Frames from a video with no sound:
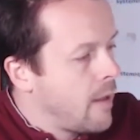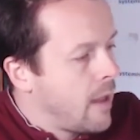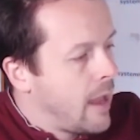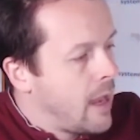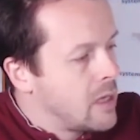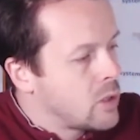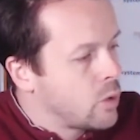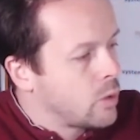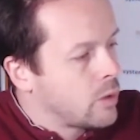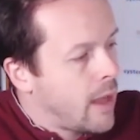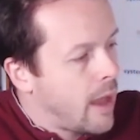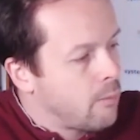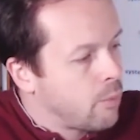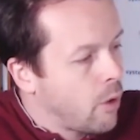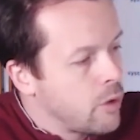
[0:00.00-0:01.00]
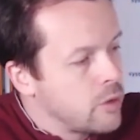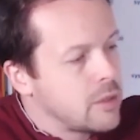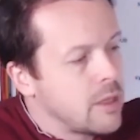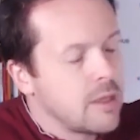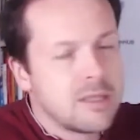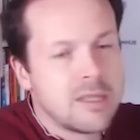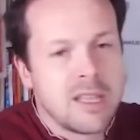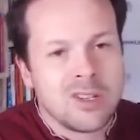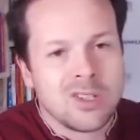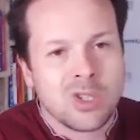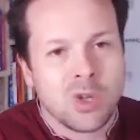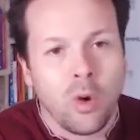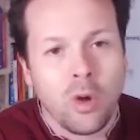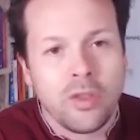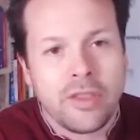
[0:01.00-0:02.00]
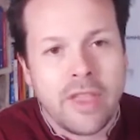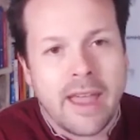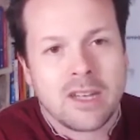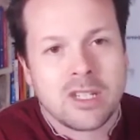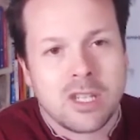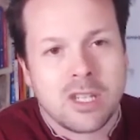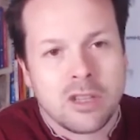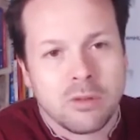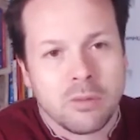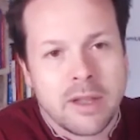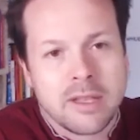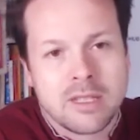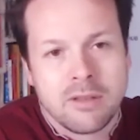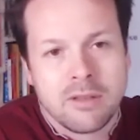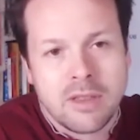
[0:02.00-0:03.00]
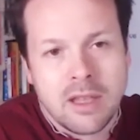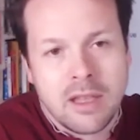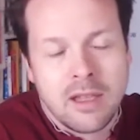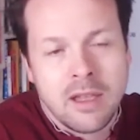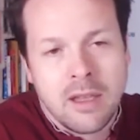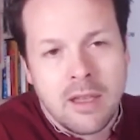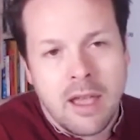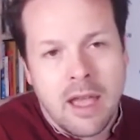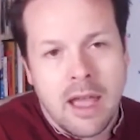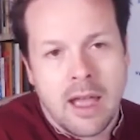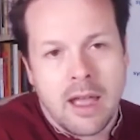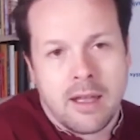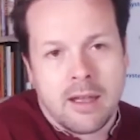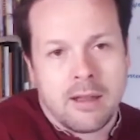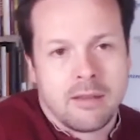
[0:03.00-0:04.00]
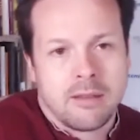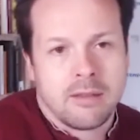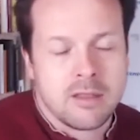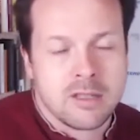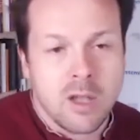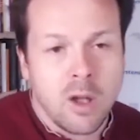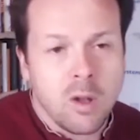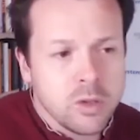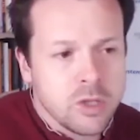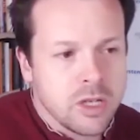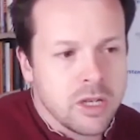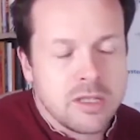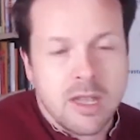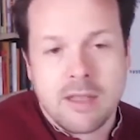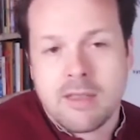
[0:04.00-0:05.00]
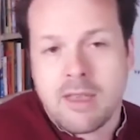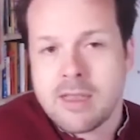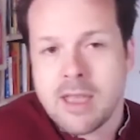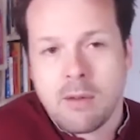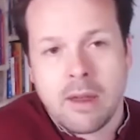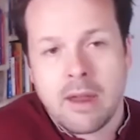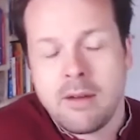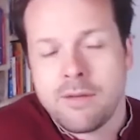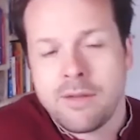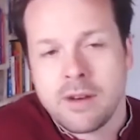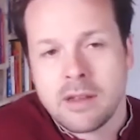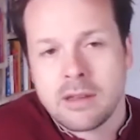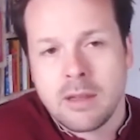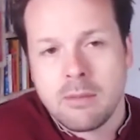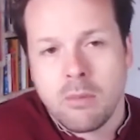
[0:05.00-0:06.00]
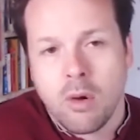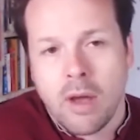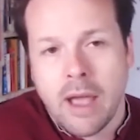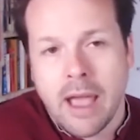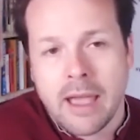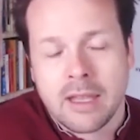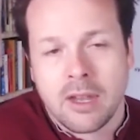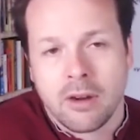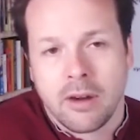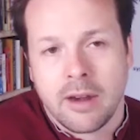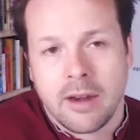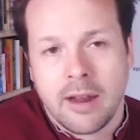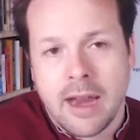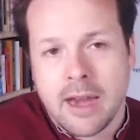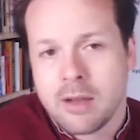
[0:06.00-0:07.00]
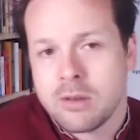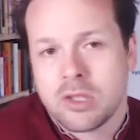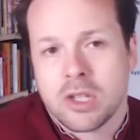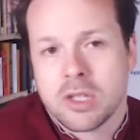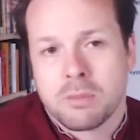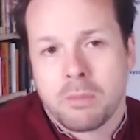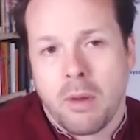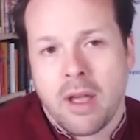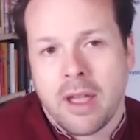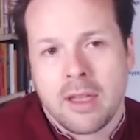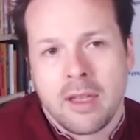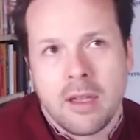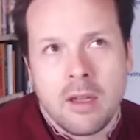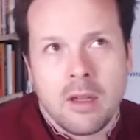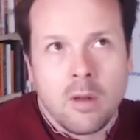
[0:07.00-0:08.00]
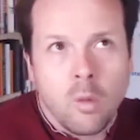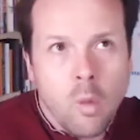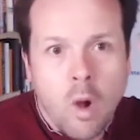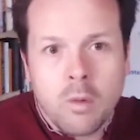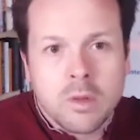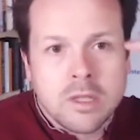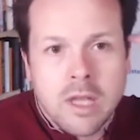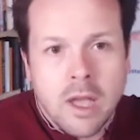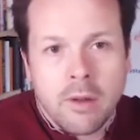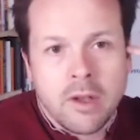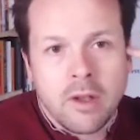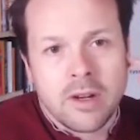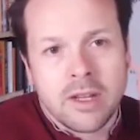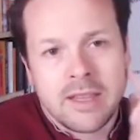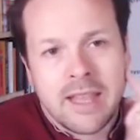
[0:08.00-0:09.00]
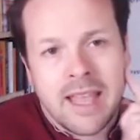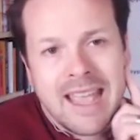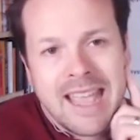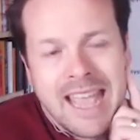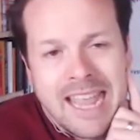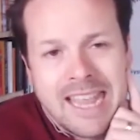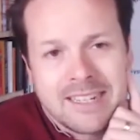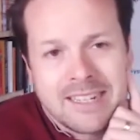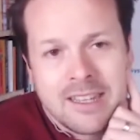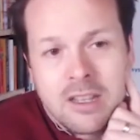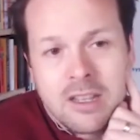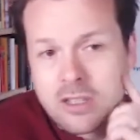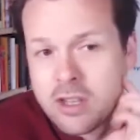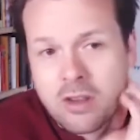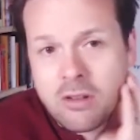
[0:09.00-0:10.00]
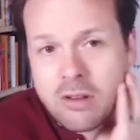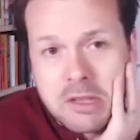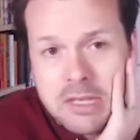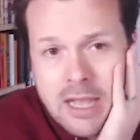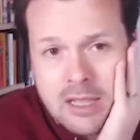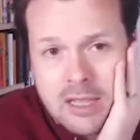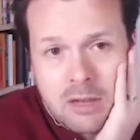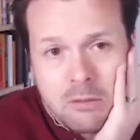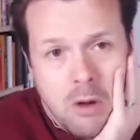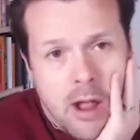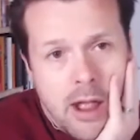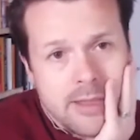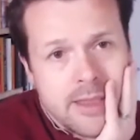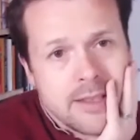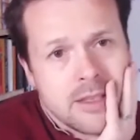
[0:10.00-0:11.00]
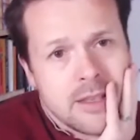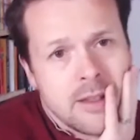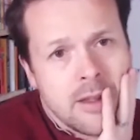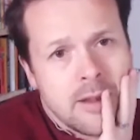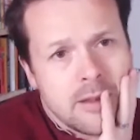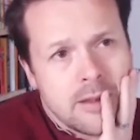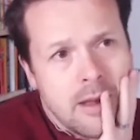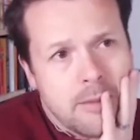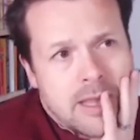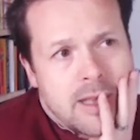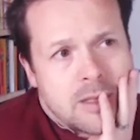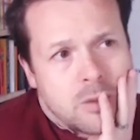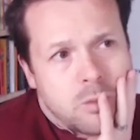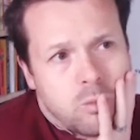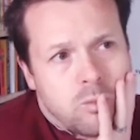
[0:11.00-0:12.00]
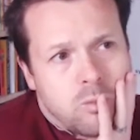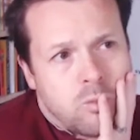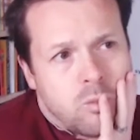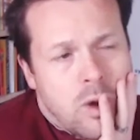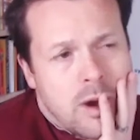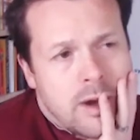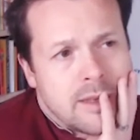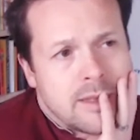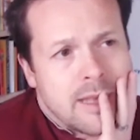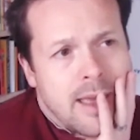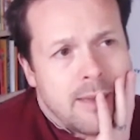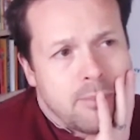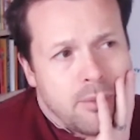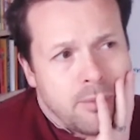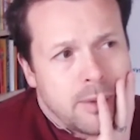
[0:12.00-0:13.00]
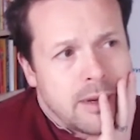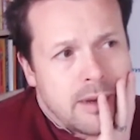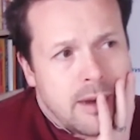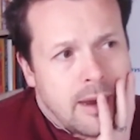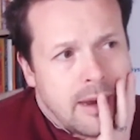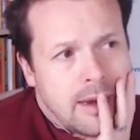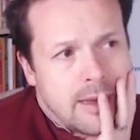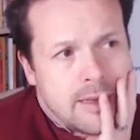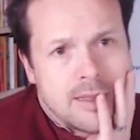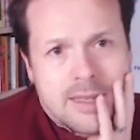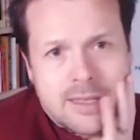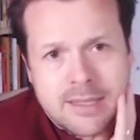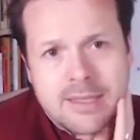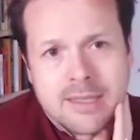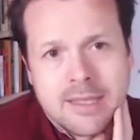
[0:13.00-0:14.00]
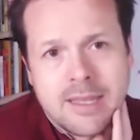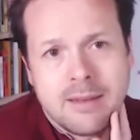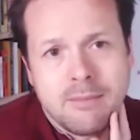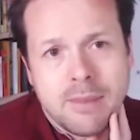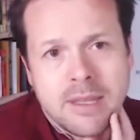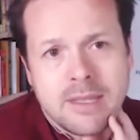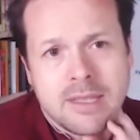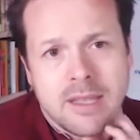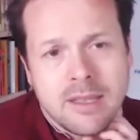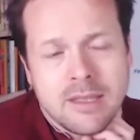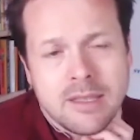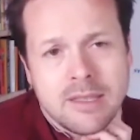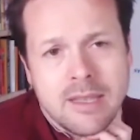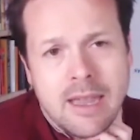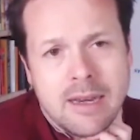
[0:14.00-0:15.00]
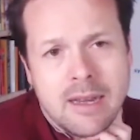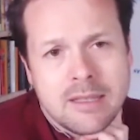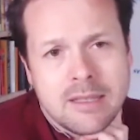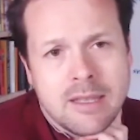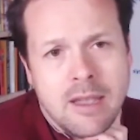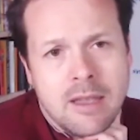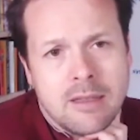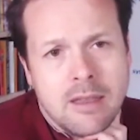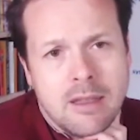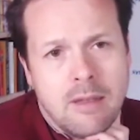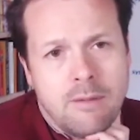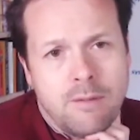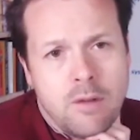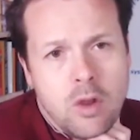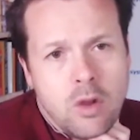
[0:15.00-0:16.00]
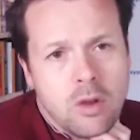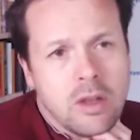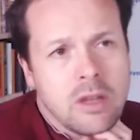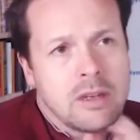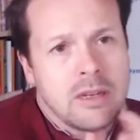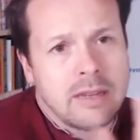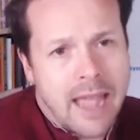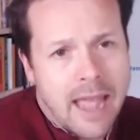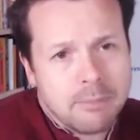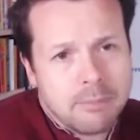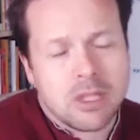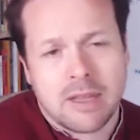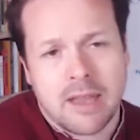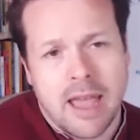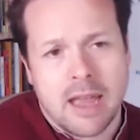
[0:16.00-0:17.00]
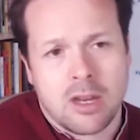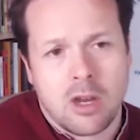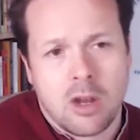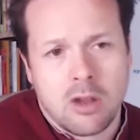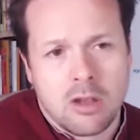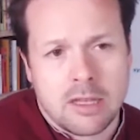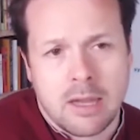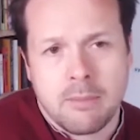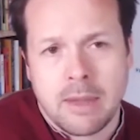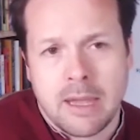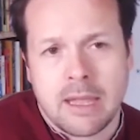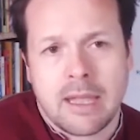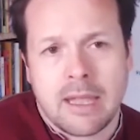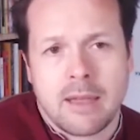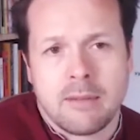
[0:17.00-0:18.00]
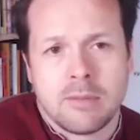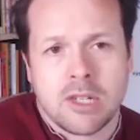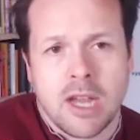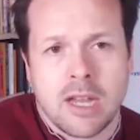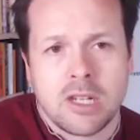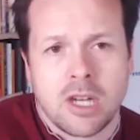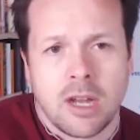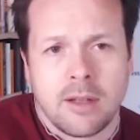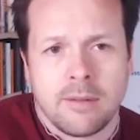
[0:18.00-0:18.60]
He took that process, then taught that to the rest of the uh, the soldiers, and then they were mm-hmm. infinitely mm-hmm. more accurate. And it was just by what was going on in their head. So you're exactly yeah. right. There's, I mean, that's one example, but it, it, exists in business, and it's if you can capture that, you, it can be a game changer.